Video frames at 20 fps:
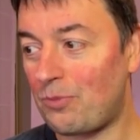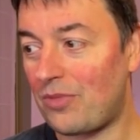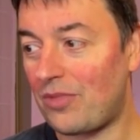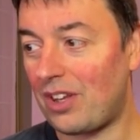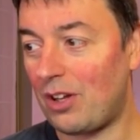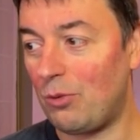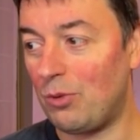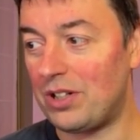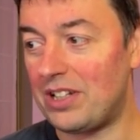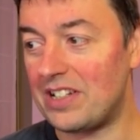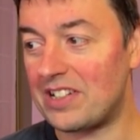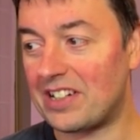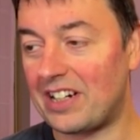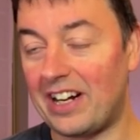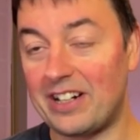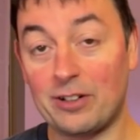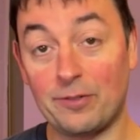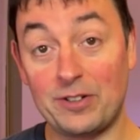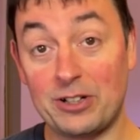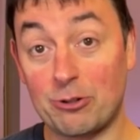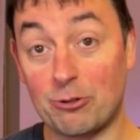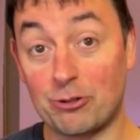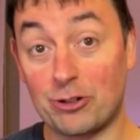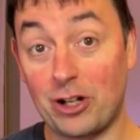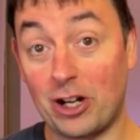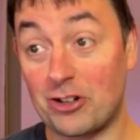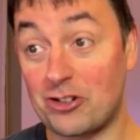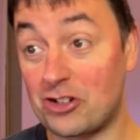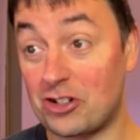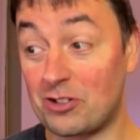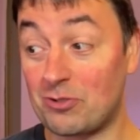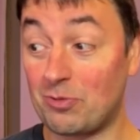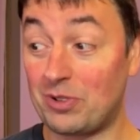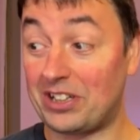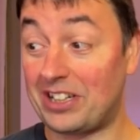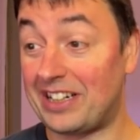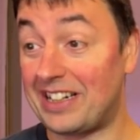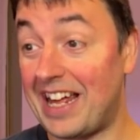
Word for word: with this kind of introduction, with the